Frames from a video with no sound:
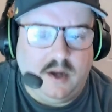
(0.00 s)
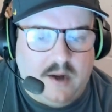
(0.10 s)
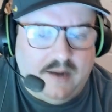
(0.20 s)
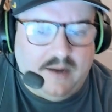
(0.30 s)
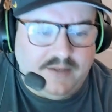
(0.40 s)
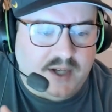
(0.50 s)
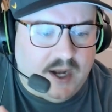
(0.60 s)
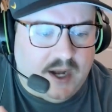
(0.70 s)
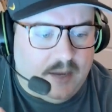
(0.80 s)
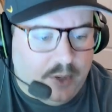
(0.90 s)
obviously
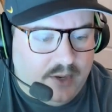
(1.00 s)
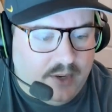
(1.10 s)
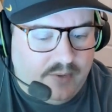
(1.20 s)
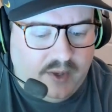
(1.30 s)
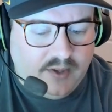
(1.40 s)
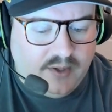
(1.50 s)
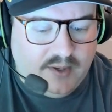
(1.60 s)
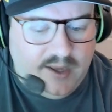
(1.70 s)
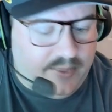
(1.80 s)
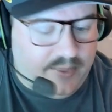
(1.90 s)
kind of put everything
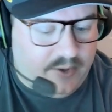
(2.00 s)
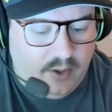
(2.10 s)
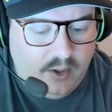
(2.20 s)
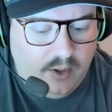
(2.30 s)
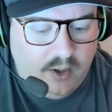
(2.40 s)
together.